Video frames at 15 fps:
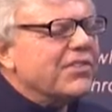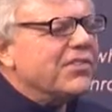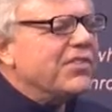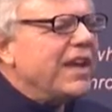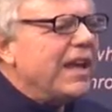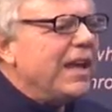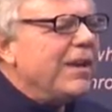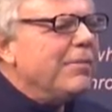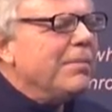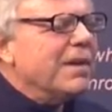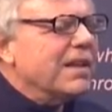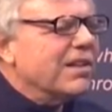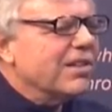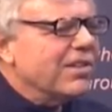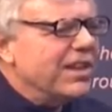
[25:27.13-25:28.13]
same
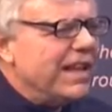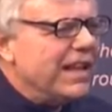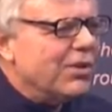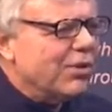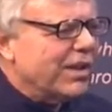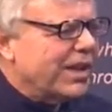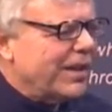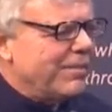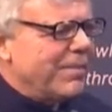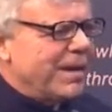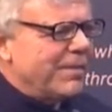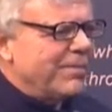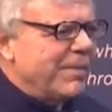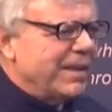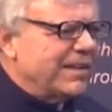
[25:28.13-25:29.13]
legal
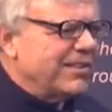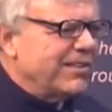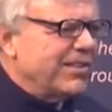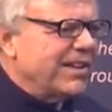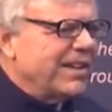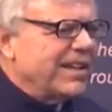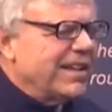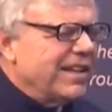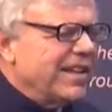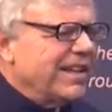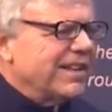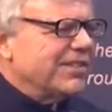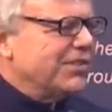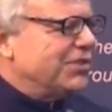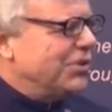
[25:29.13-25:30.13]
commitment
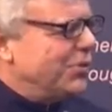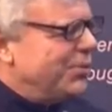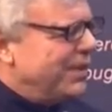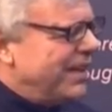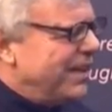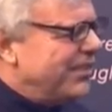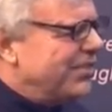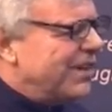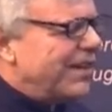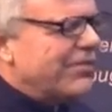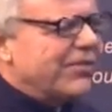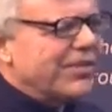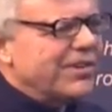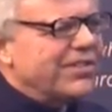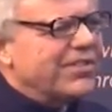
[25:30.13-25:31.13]
to these
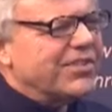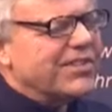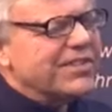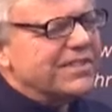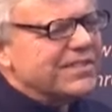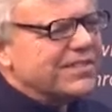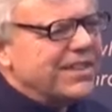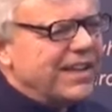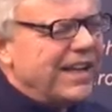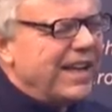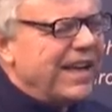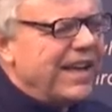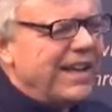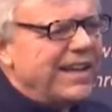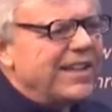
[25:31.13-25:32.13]
efforts
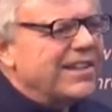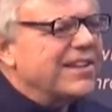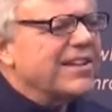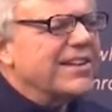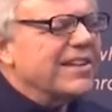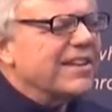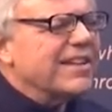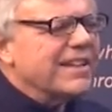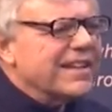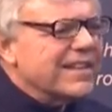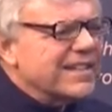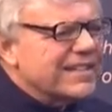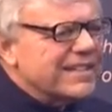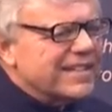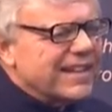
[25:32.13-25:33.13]
today?
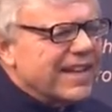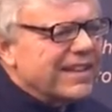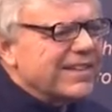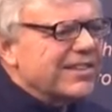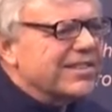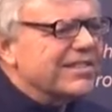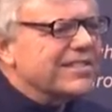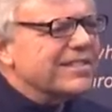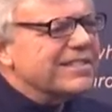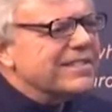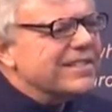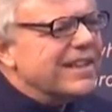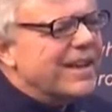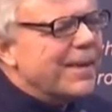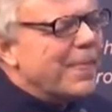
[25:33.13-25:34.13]
Well, of course, you
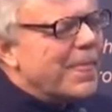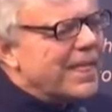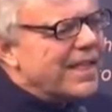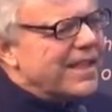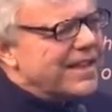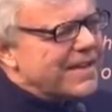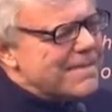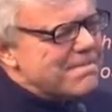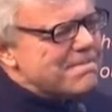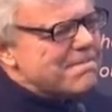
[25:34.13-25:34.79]
know, it's all about